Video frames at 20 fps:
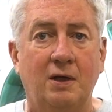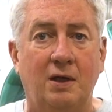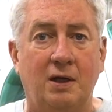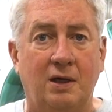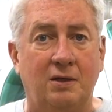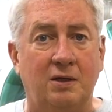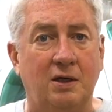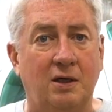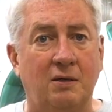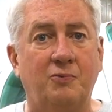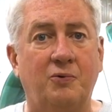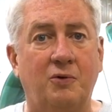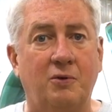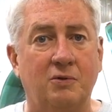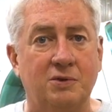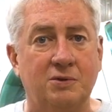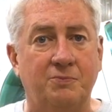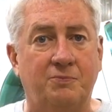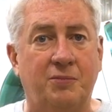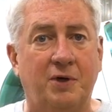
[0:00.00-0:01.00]
And the airport
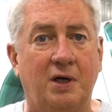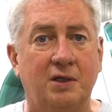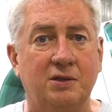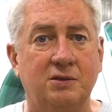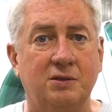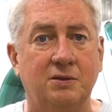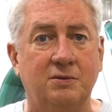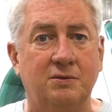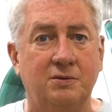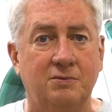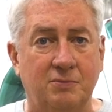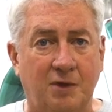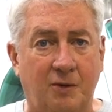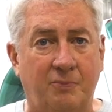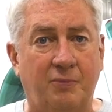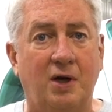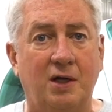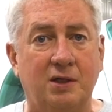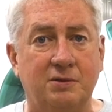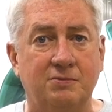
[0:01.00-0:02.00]
was
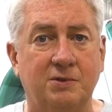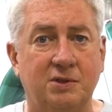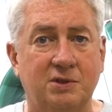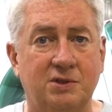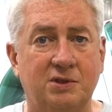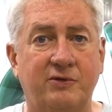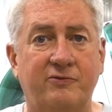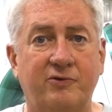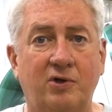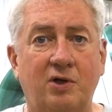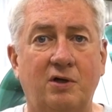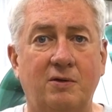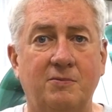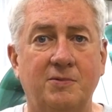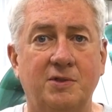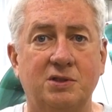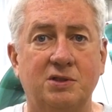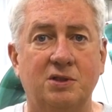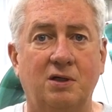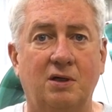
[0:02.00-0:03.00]
approximately 700
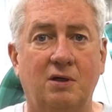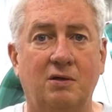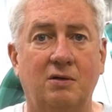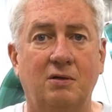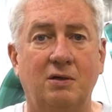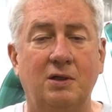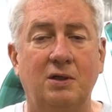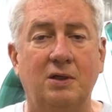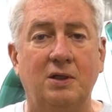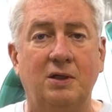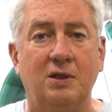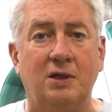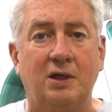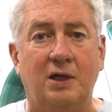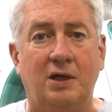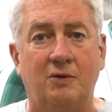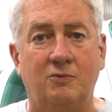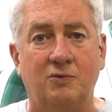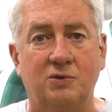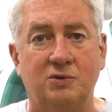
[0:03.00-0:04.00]
MSL,
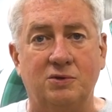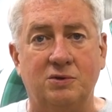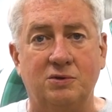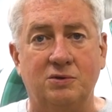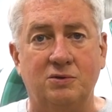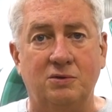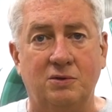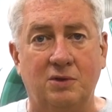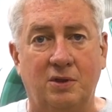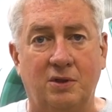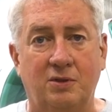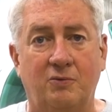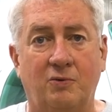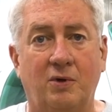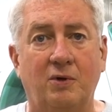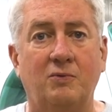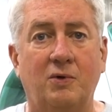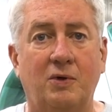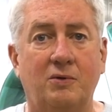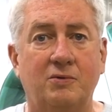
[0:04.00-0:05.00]
and it was the
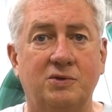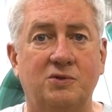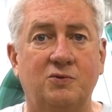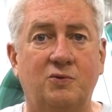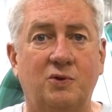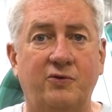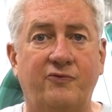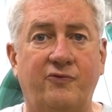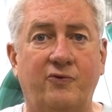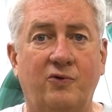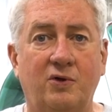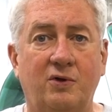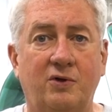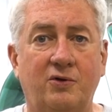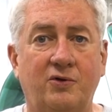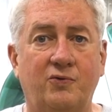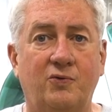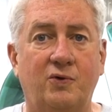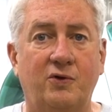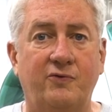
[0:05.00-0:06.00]
runway was
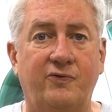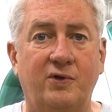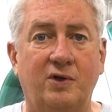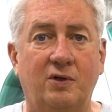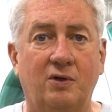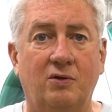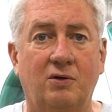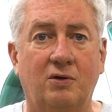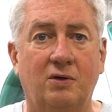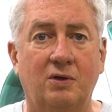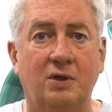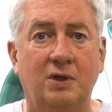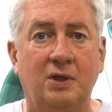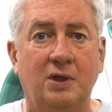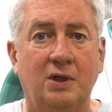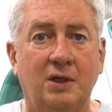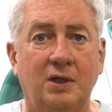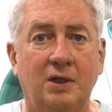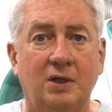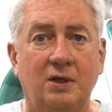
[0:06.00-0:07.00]
2,420 feet long.
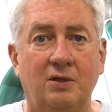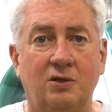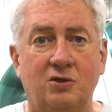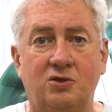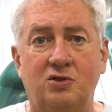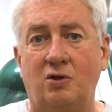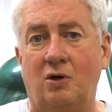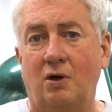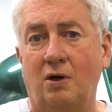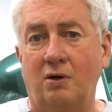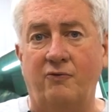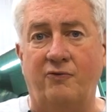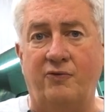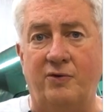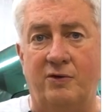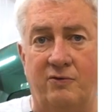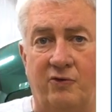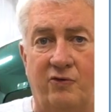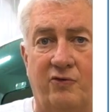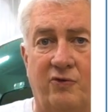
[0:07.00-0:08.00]
The
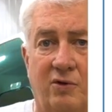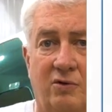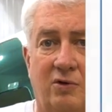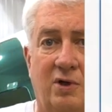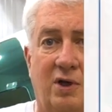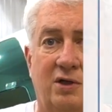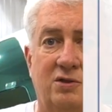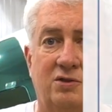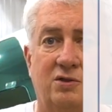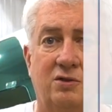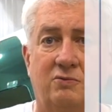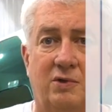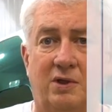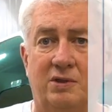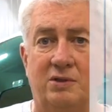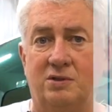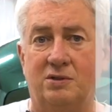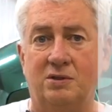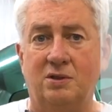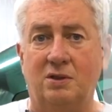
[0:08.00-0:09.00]
geography of this location
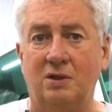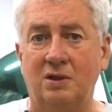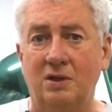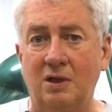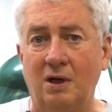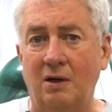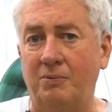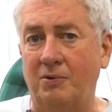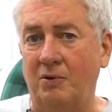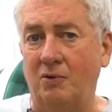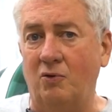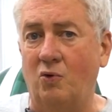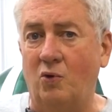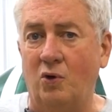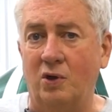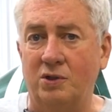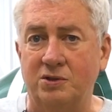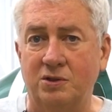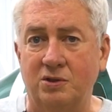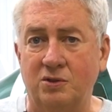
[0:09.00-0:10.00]
raises a couple of
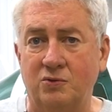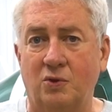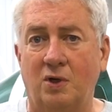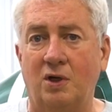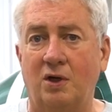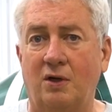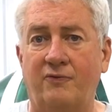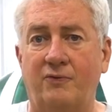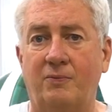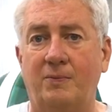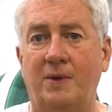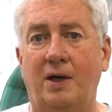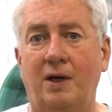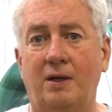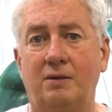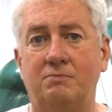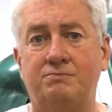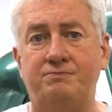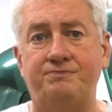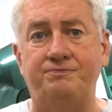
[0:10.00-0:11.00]
questions right off the
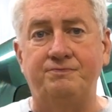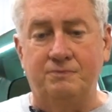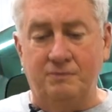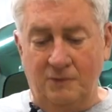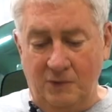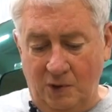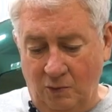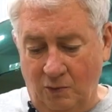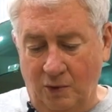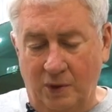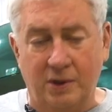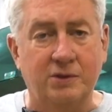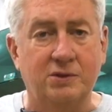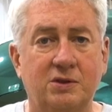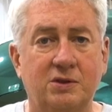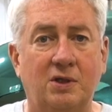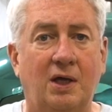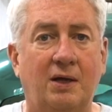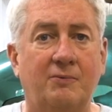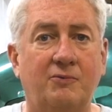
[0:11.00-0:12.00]
bat. One
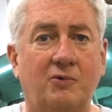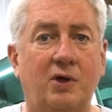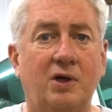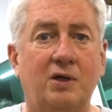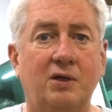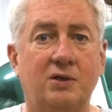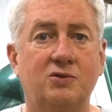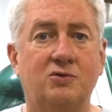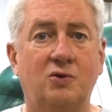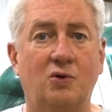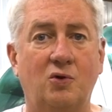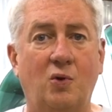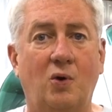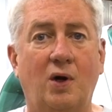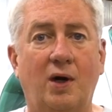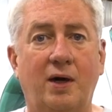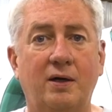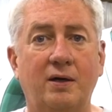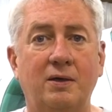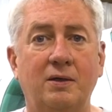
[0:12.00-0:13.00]
climb gradients
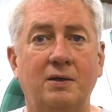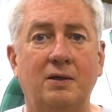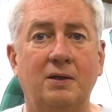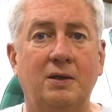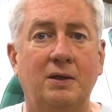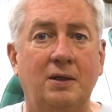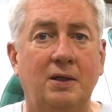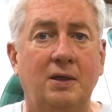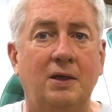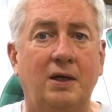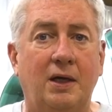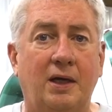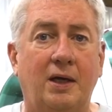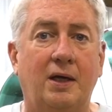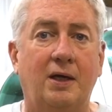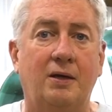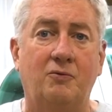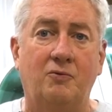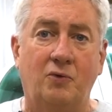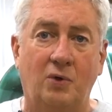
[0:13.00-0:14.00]
required
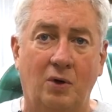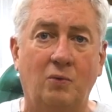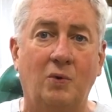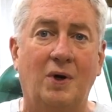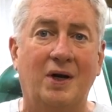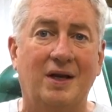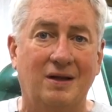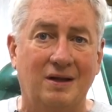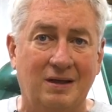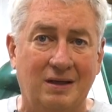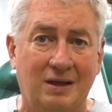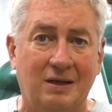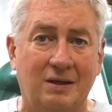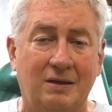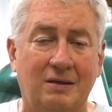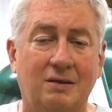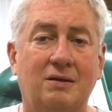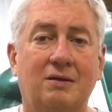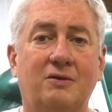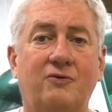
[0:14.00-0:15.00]
and runway
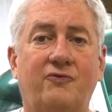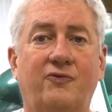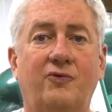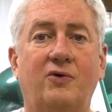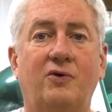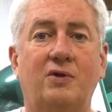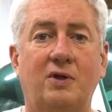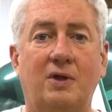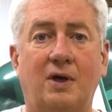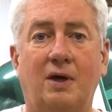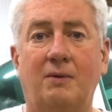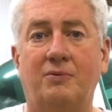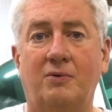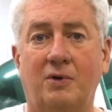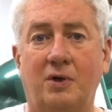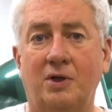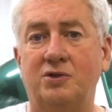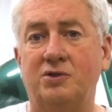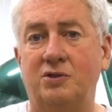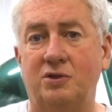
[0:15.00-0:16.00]
length for the
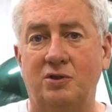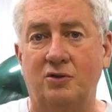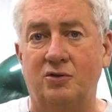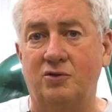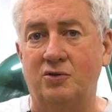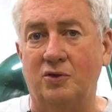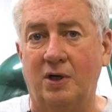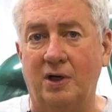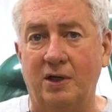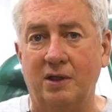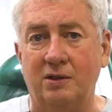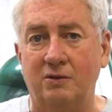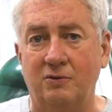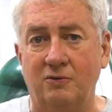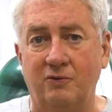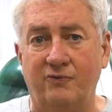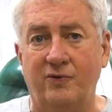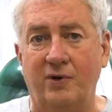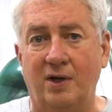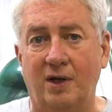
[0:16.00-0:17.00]
operation you're trying to
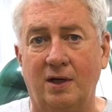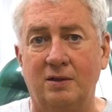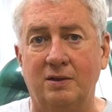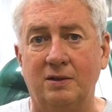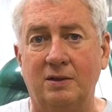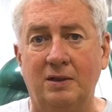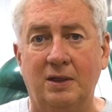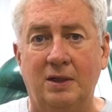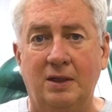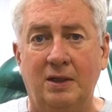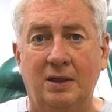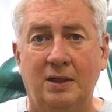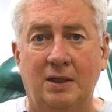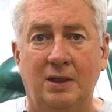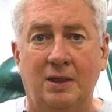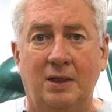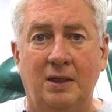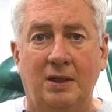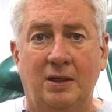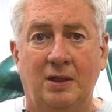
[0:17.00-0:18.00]
effect.
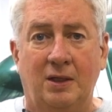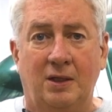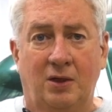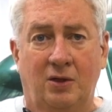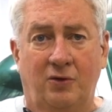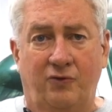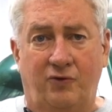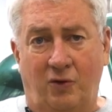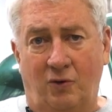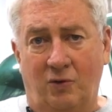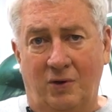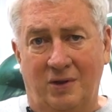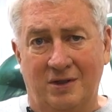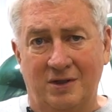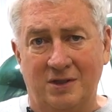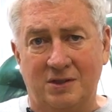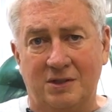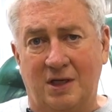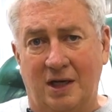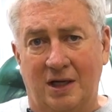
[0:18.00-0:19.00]
So in
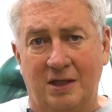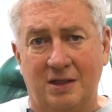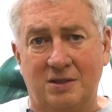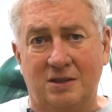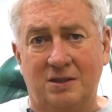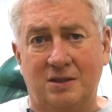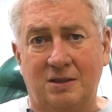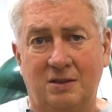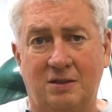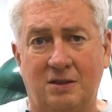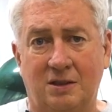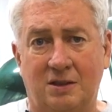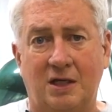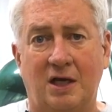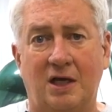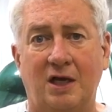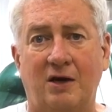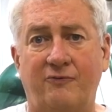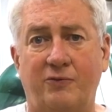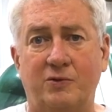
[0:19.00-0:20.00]
this case, the
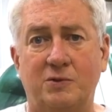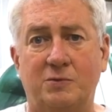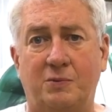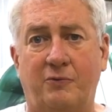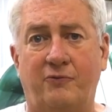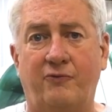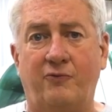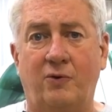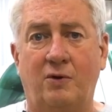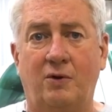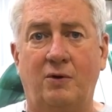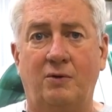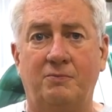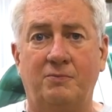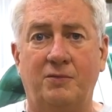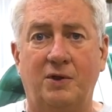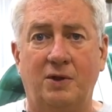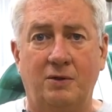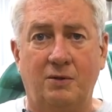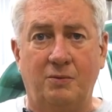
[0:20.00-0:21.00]
takeoff was
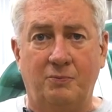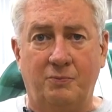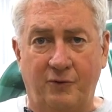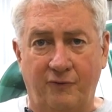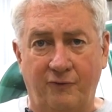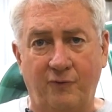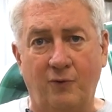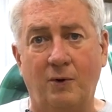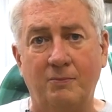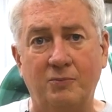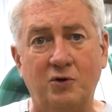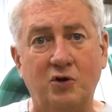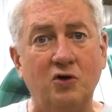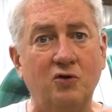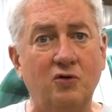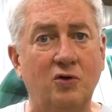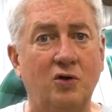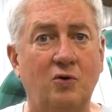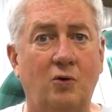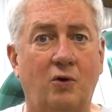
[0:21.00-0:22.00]
performed
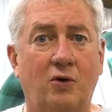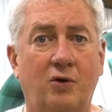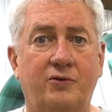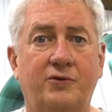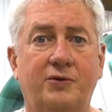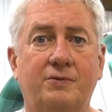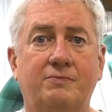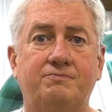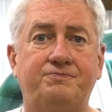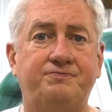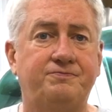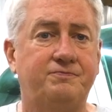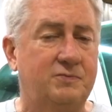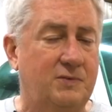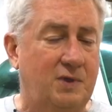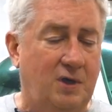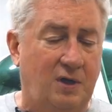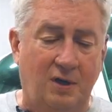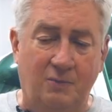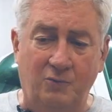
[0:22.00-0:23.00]
to the north,
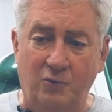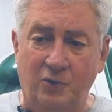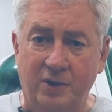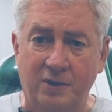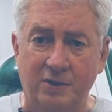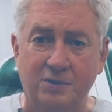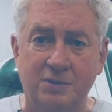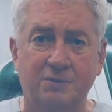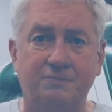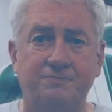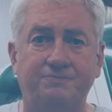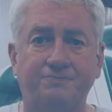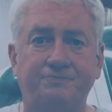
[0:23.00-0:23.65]
calm winds,